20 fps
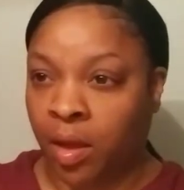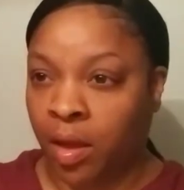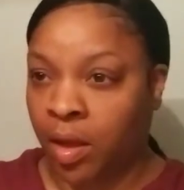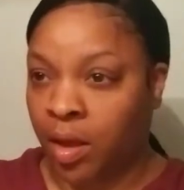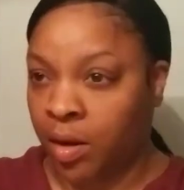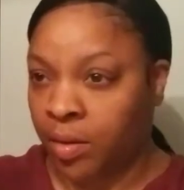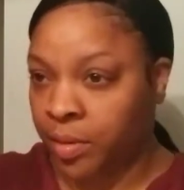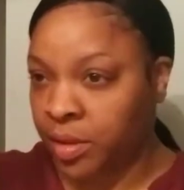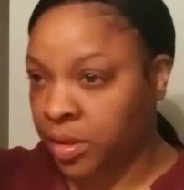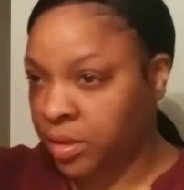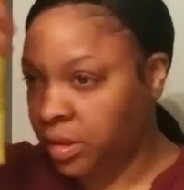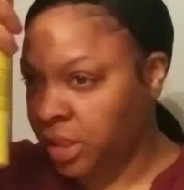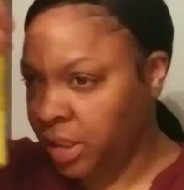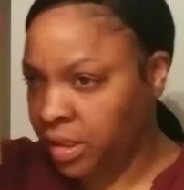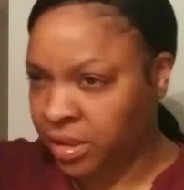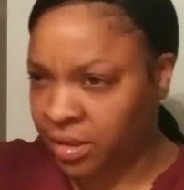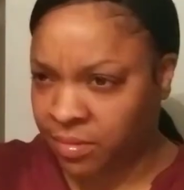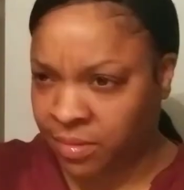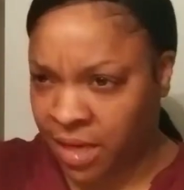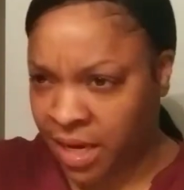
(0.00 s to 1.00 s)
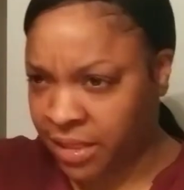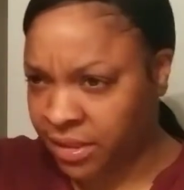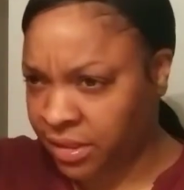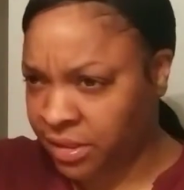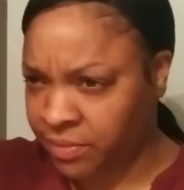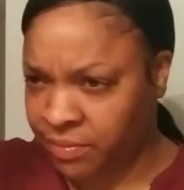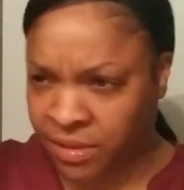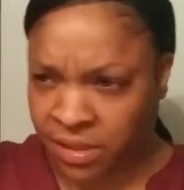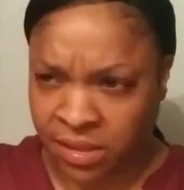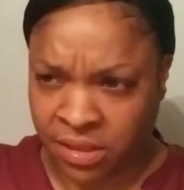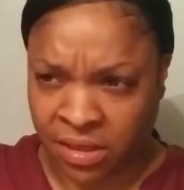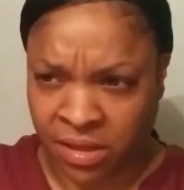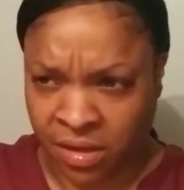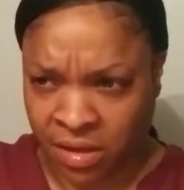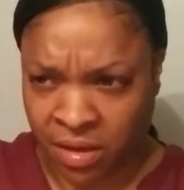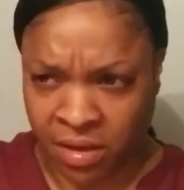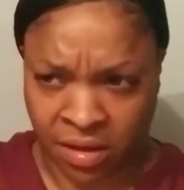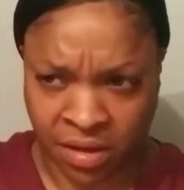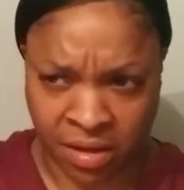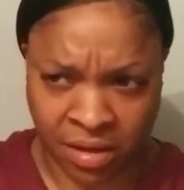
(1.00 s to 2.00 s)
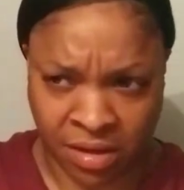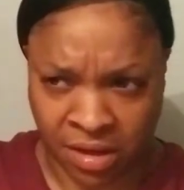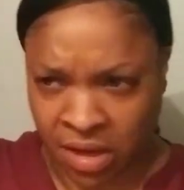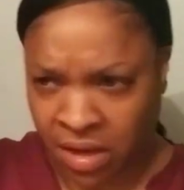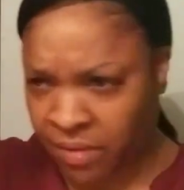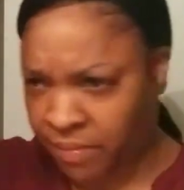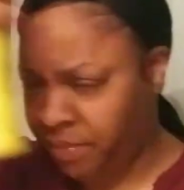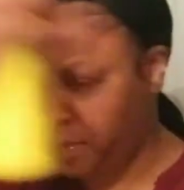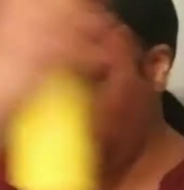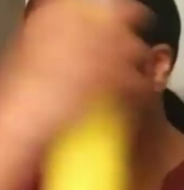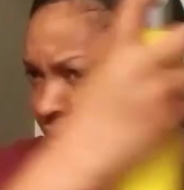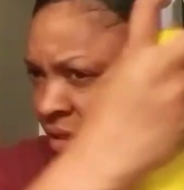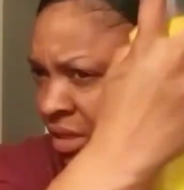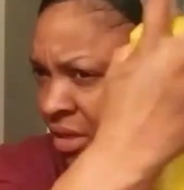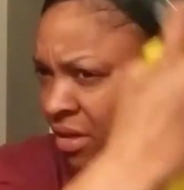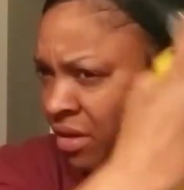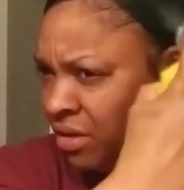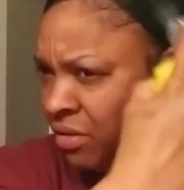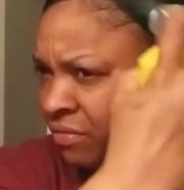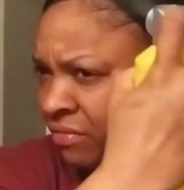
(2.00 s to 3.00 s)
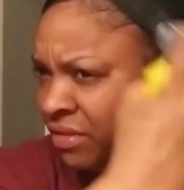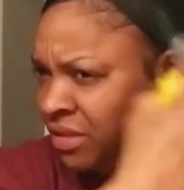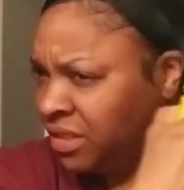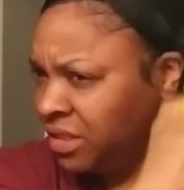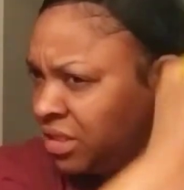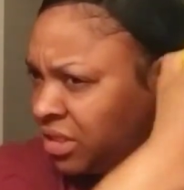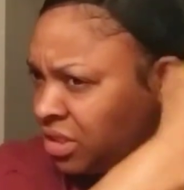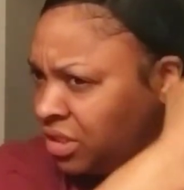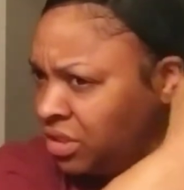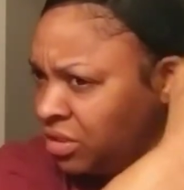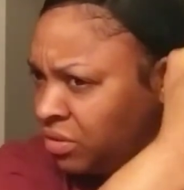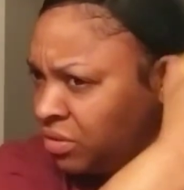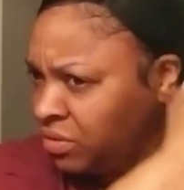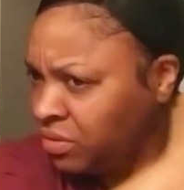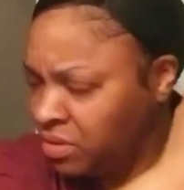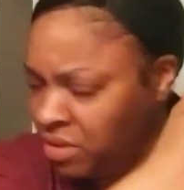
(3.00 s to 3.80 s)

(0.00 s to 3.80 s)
And I'm going to take some Got To Be and put it over this too.